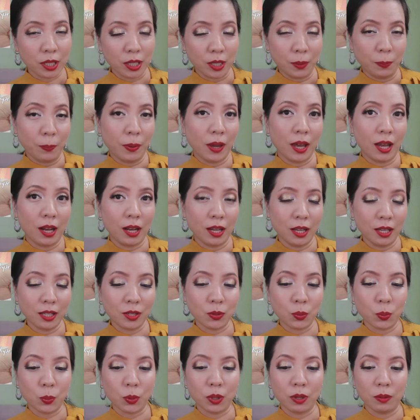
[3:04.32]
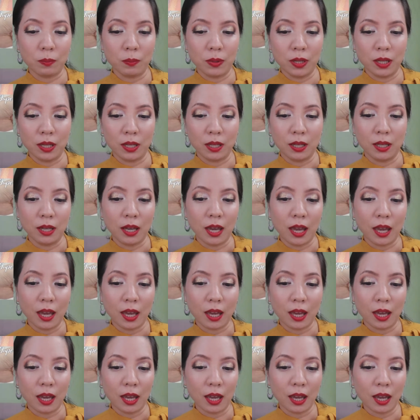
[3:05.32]
the palette will be
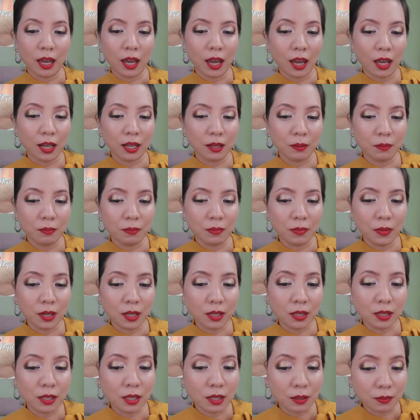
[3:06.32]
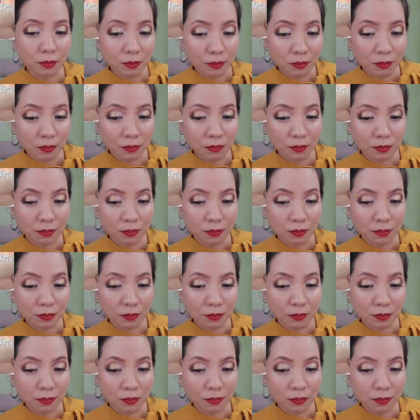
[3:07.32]
Adamantium,